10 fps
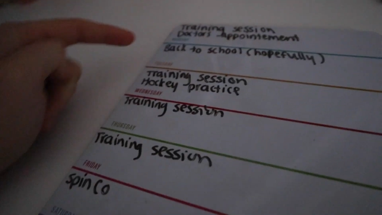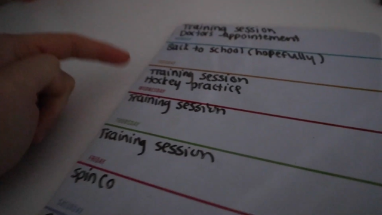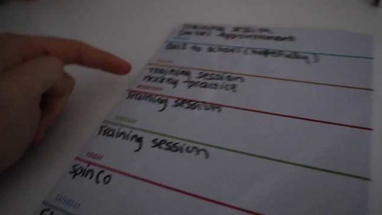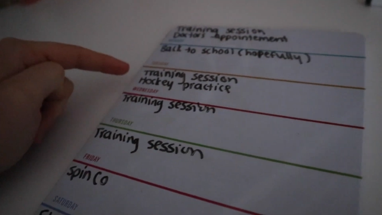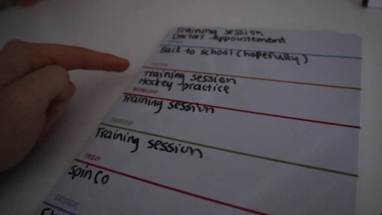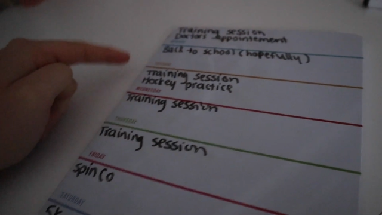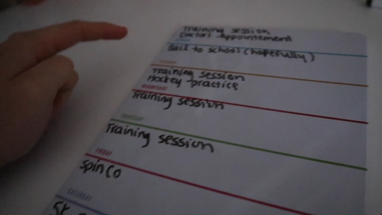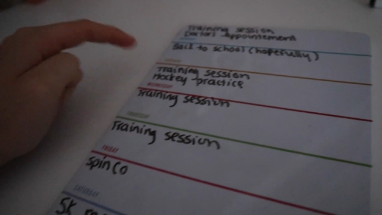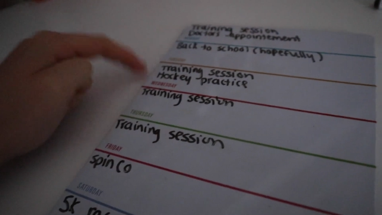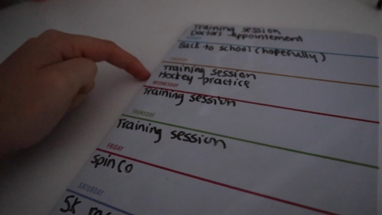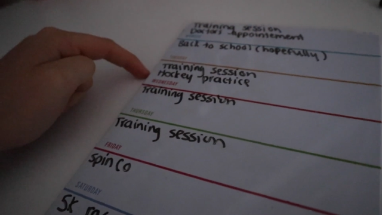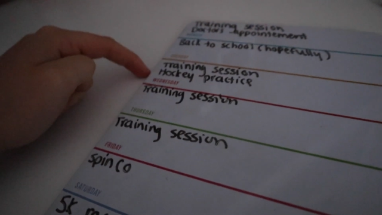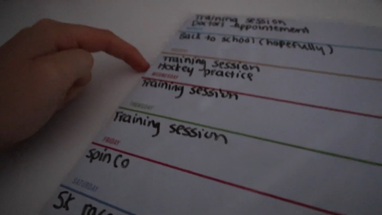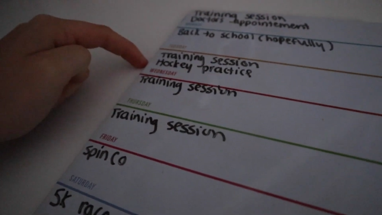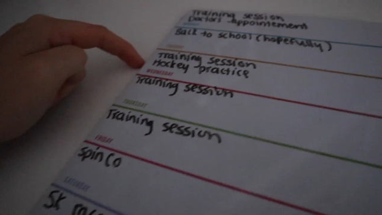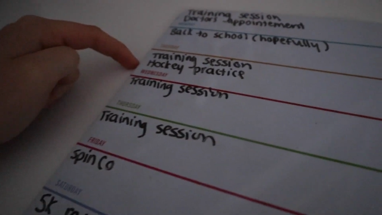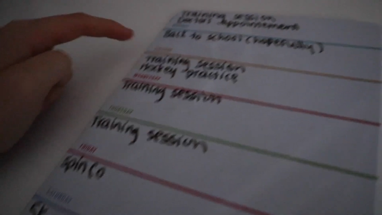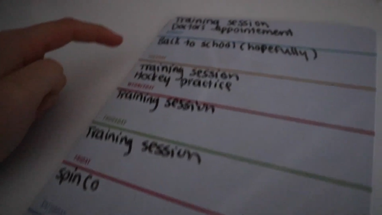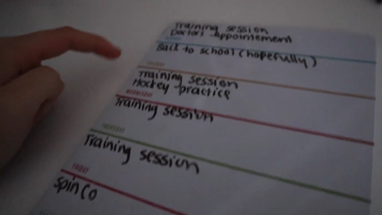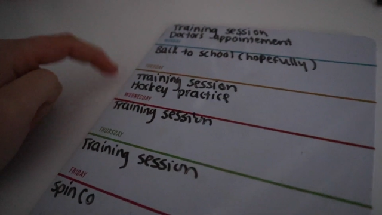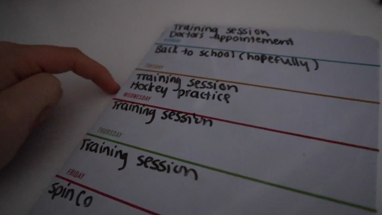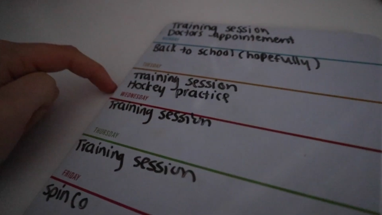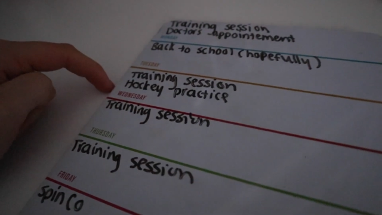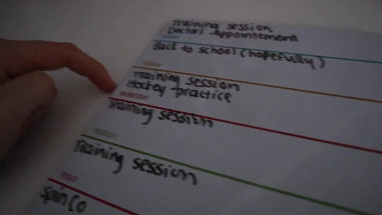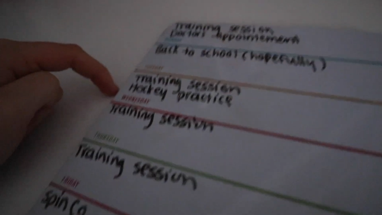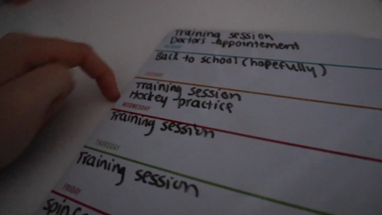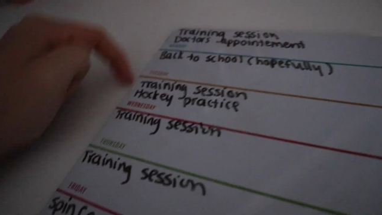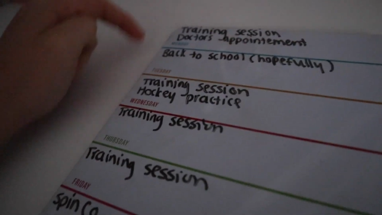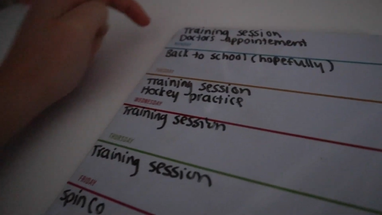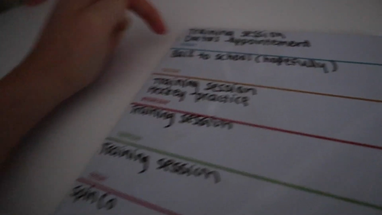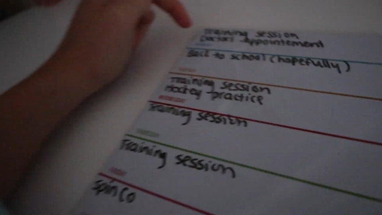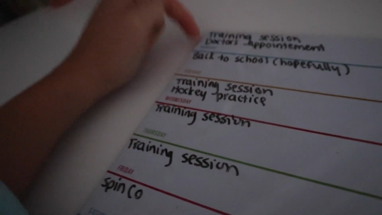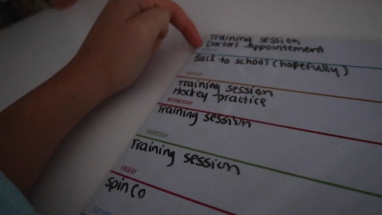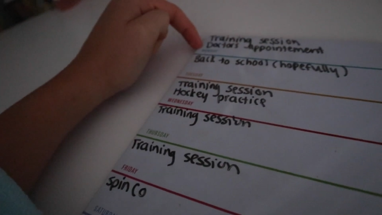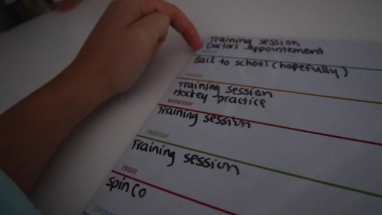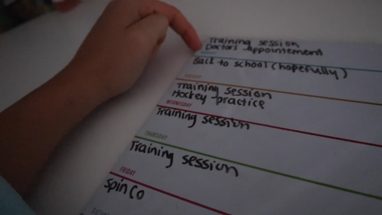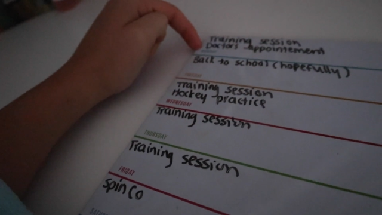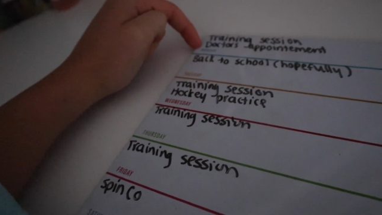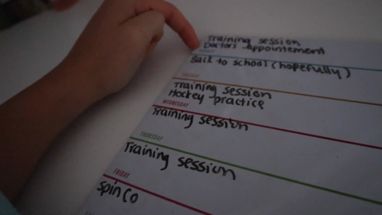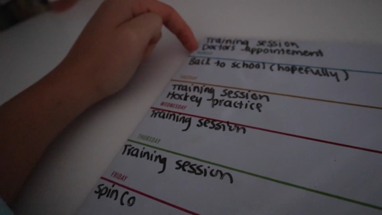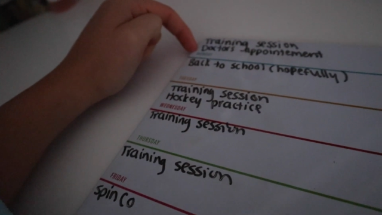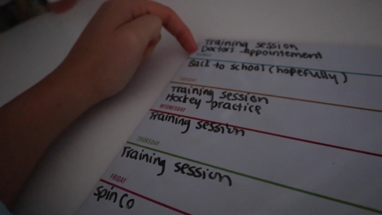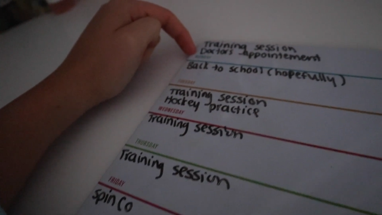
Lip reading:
[unreadable: no face in view]